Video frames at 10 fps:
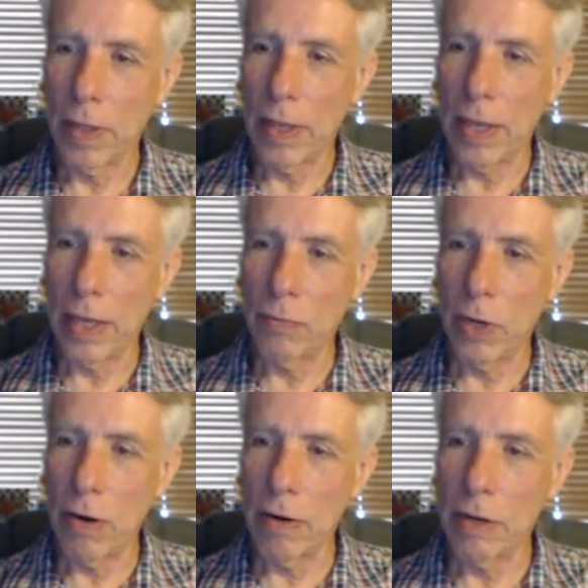And we
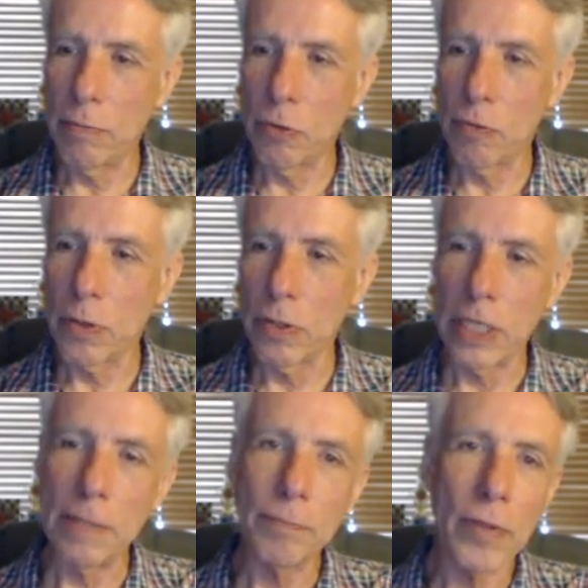are on move
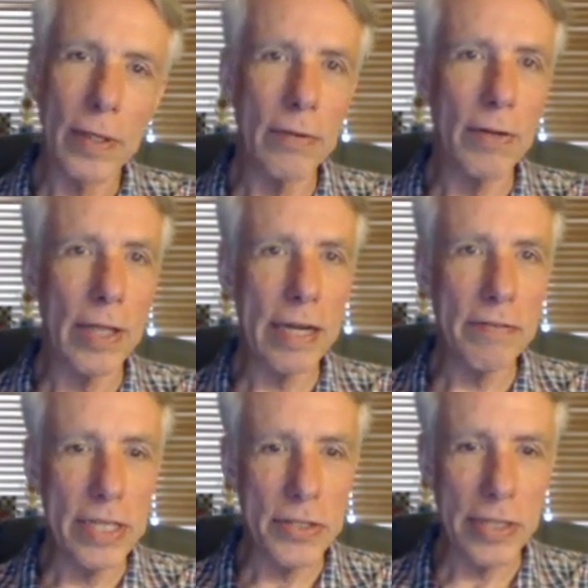30. You know, in a lot of
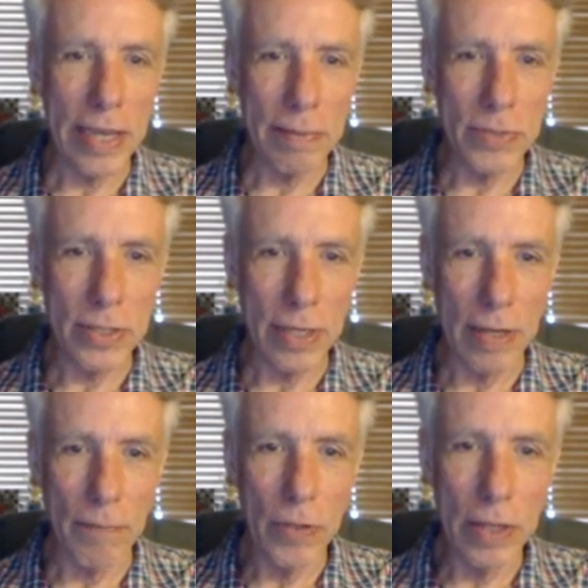these games,
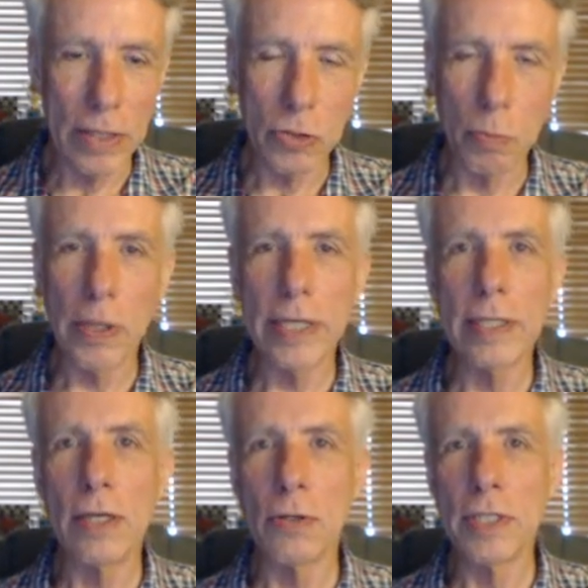uh, these were played
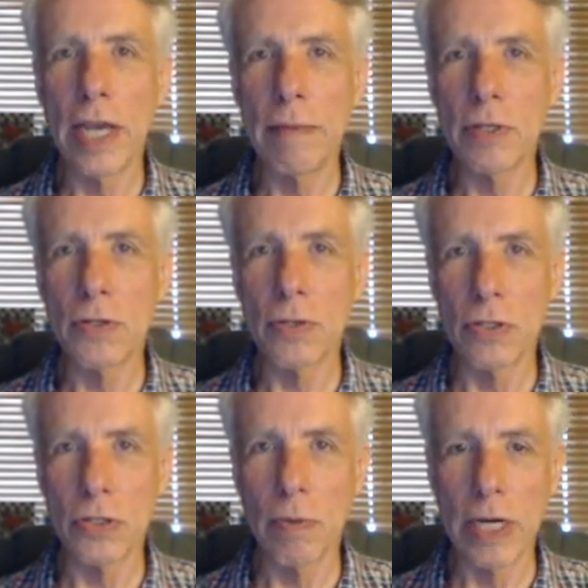in the old time
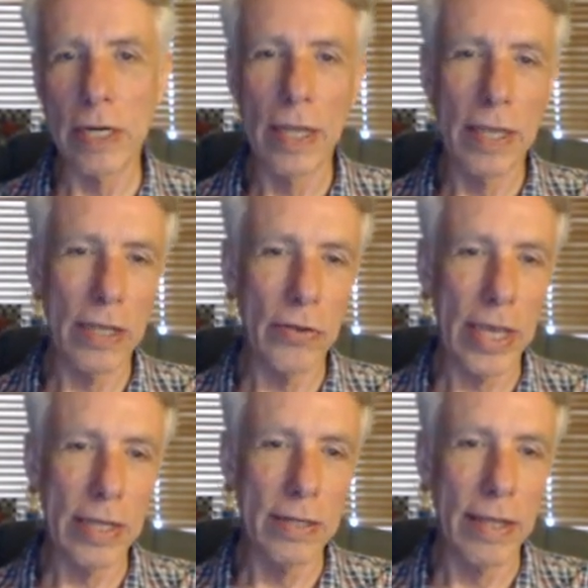controls where you
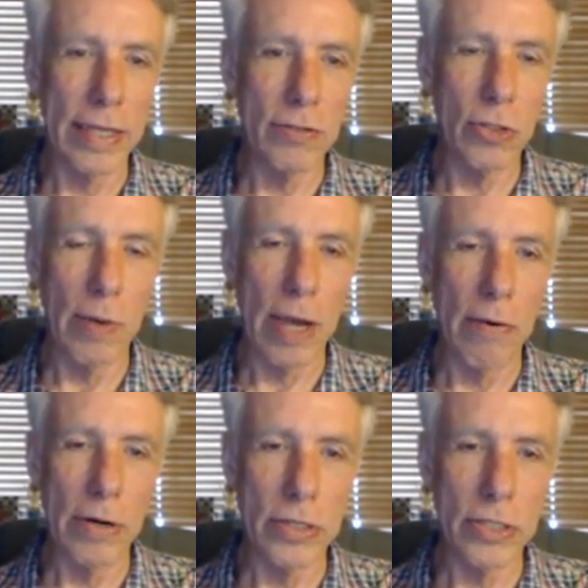had like two
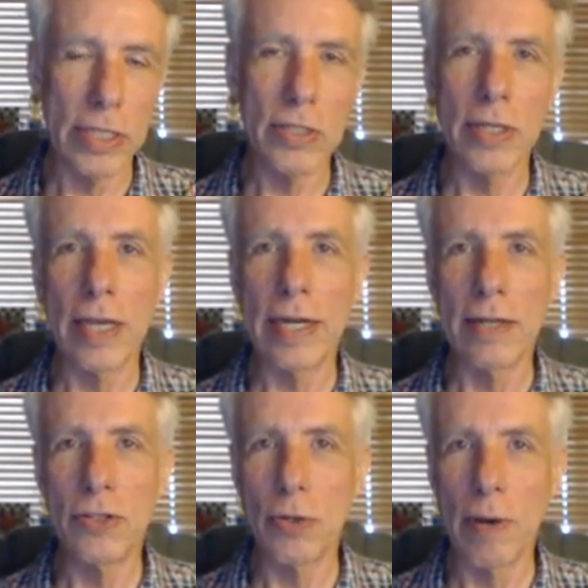hours, each side
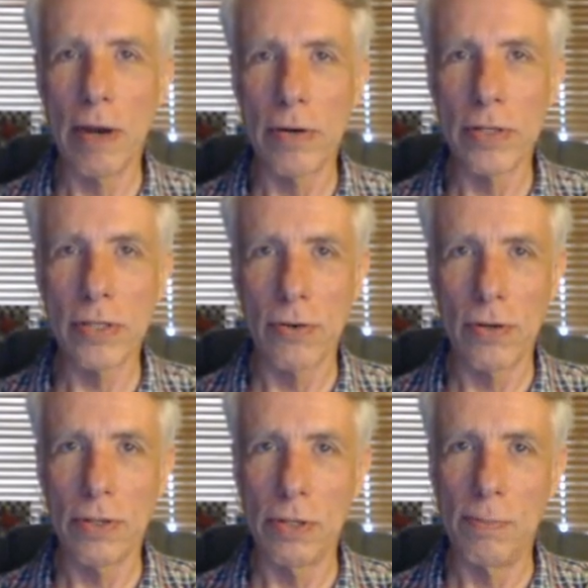had two hours or
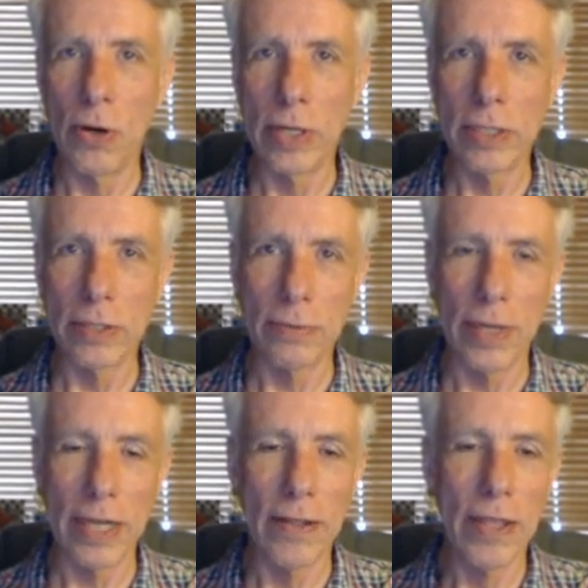a little more to
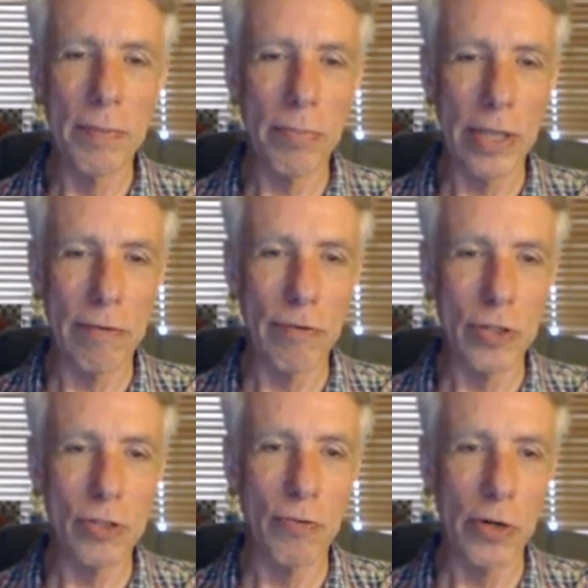uh, play the
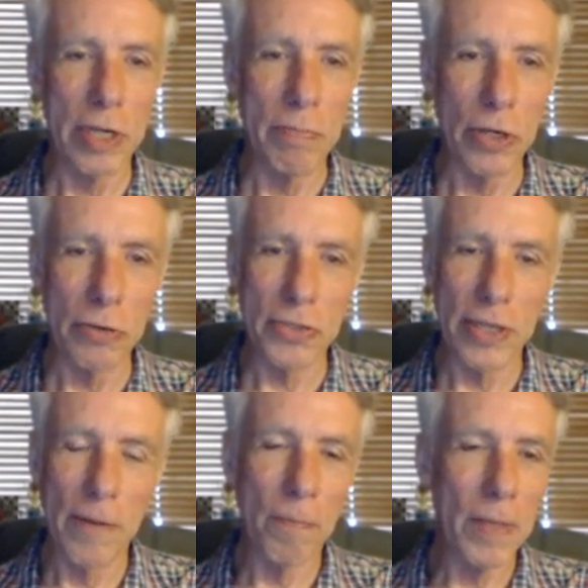first 40 moves.
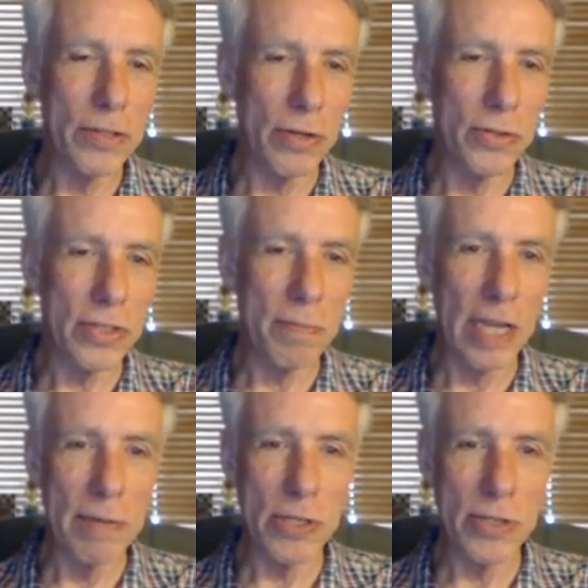So
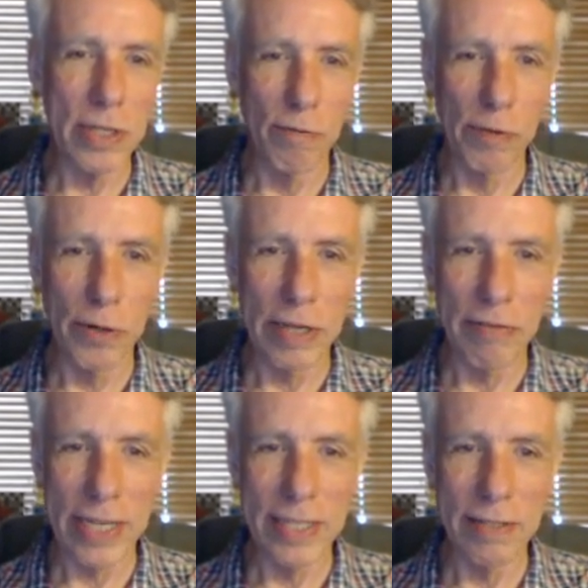sometimes you see a flurry of
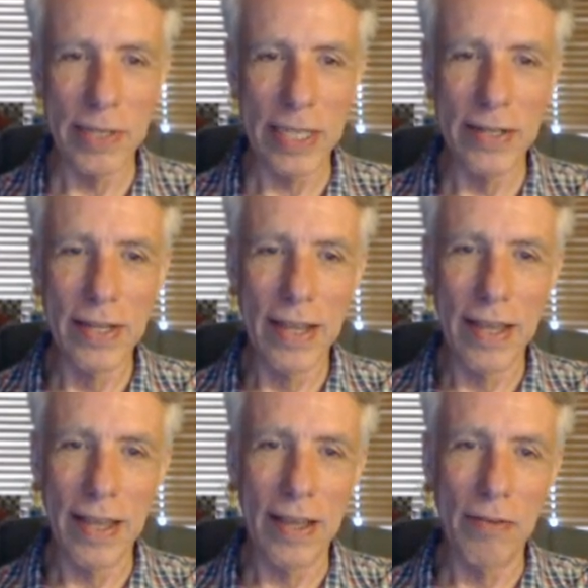activity
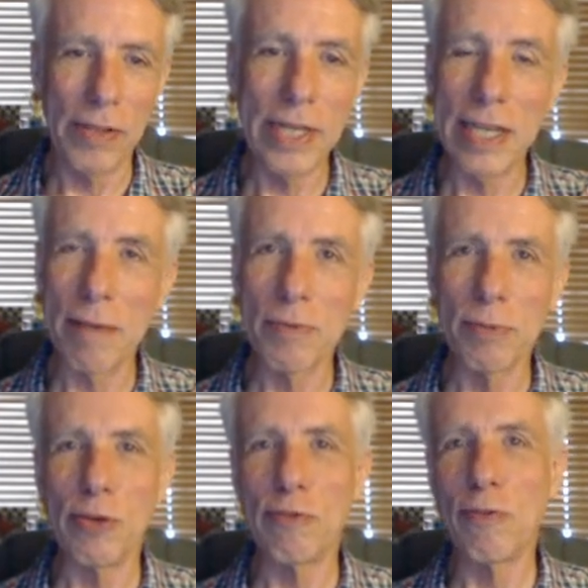uh, leading up to
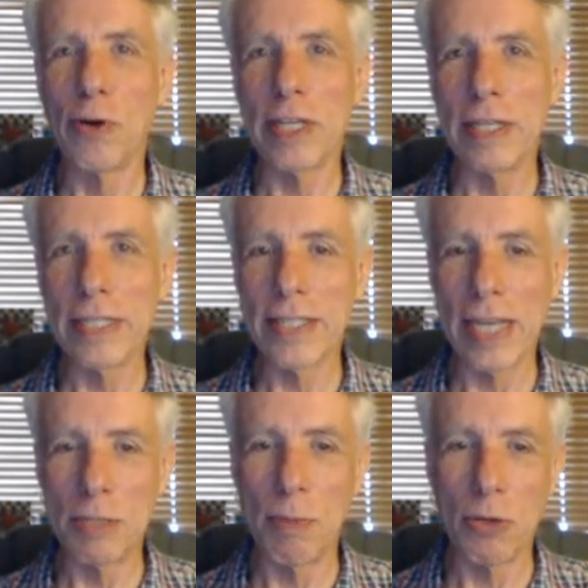move 40 as,
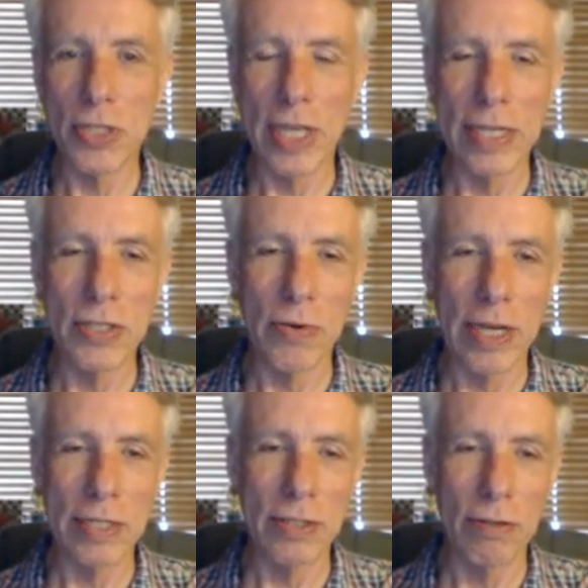as both sides
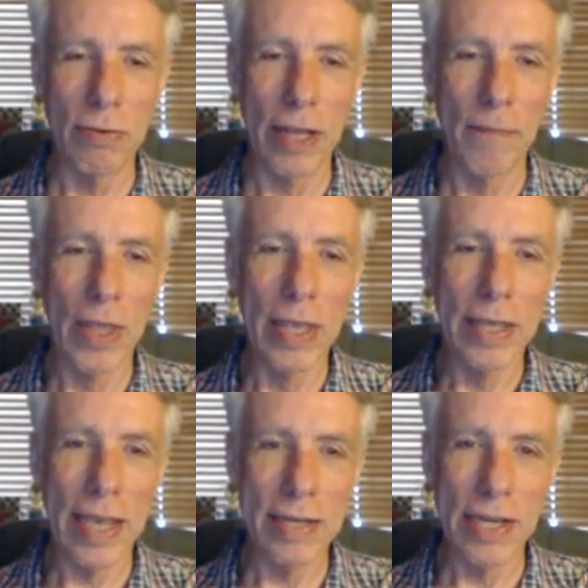try to uh,
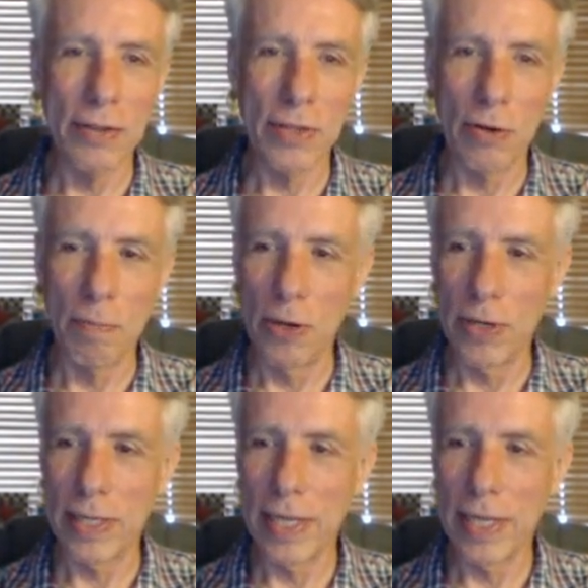catch out their opponent